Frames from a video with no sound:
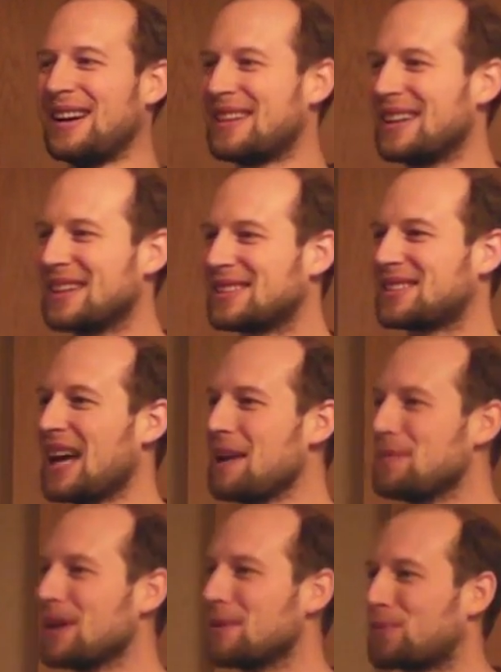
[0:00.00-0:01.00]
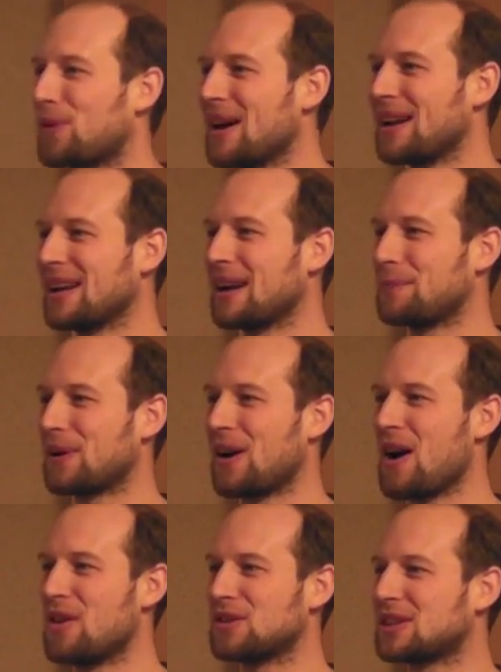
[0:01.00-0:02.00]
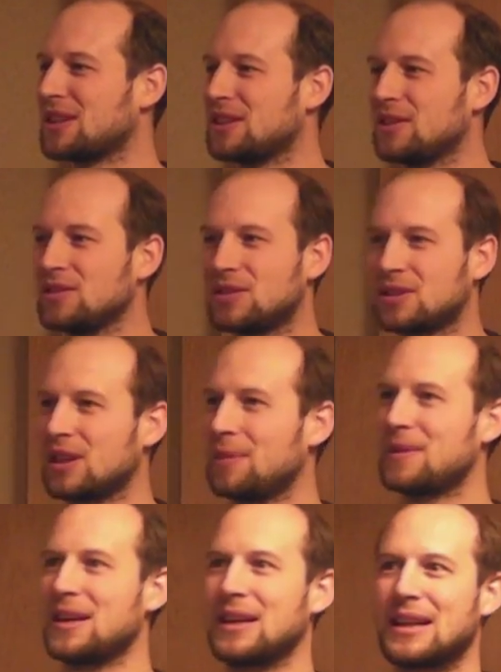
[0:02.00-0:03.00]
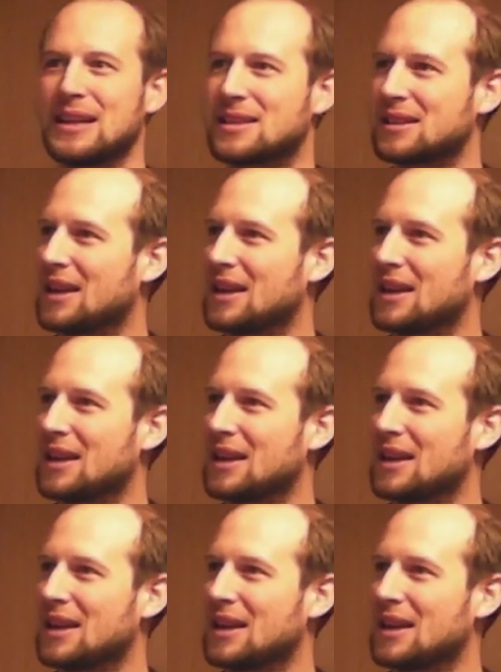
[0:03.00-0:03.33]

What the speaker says: The excitement of brightening up your house can do something that's